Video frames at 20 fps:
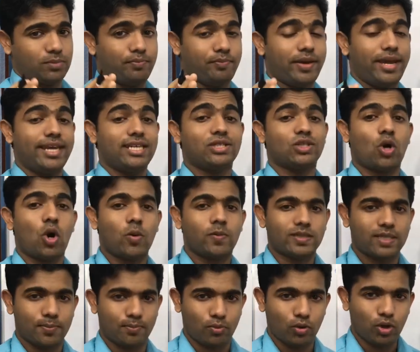base of
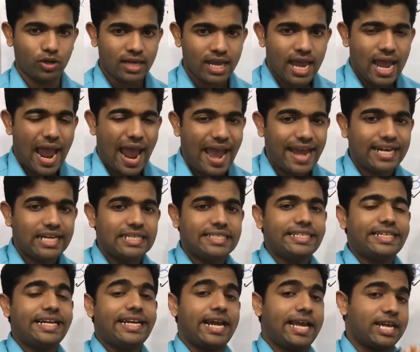support and its
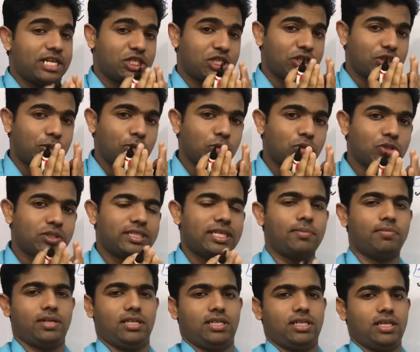relation to
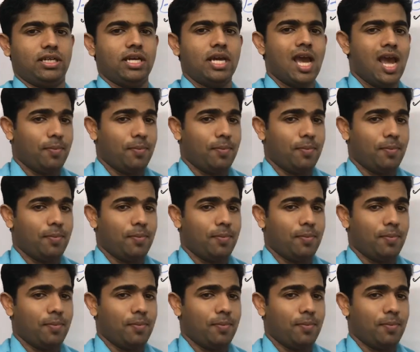stability.